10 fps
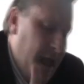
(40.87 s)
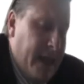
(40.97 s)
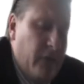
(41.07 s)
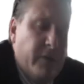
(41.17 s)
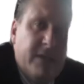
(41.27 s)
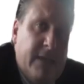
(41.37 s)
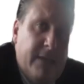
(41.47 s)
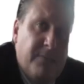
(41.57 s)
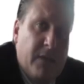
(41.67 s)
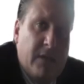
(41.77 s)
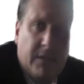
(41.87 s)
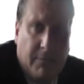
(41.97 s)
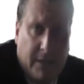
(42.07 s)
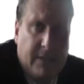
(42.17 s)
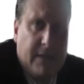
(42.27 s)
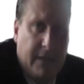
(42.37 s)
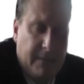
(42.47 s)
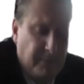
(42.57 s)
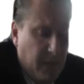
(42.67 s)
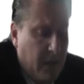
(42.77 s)
Accuracy,
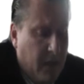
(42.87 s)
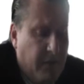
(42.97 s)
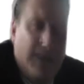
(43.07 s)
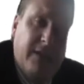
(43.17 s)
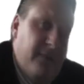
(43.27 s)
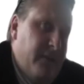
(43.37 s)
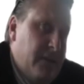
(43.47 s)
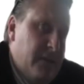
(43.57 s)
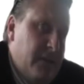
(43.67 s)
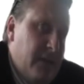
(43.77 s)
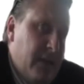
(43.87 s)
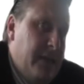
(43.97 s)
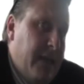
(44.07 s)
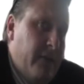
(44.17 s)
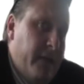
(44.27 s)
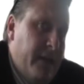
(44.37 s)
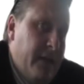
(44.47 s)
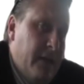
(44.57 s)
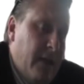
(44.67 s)
simplicity, effectiveness, integrity